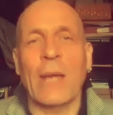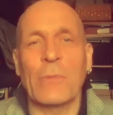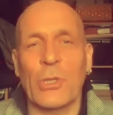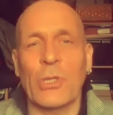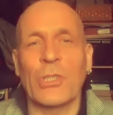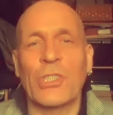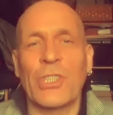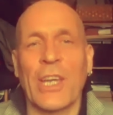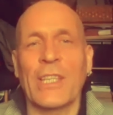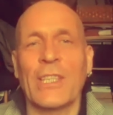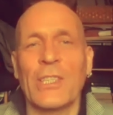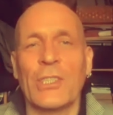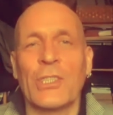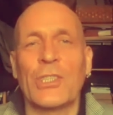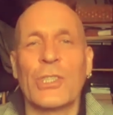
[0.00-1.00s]
you can
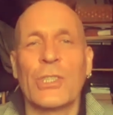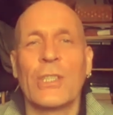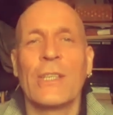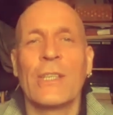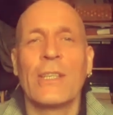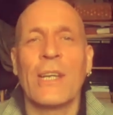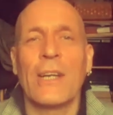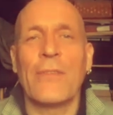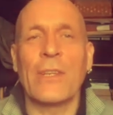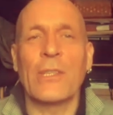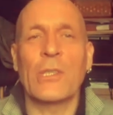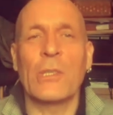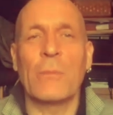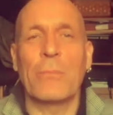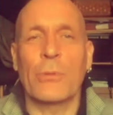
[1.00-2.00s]
change a very
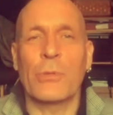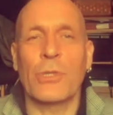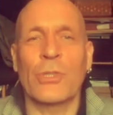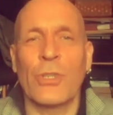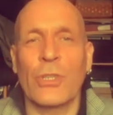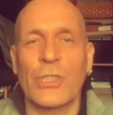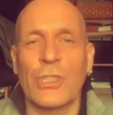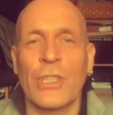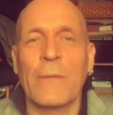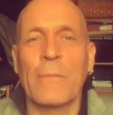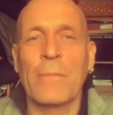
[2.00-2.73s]
simple structure?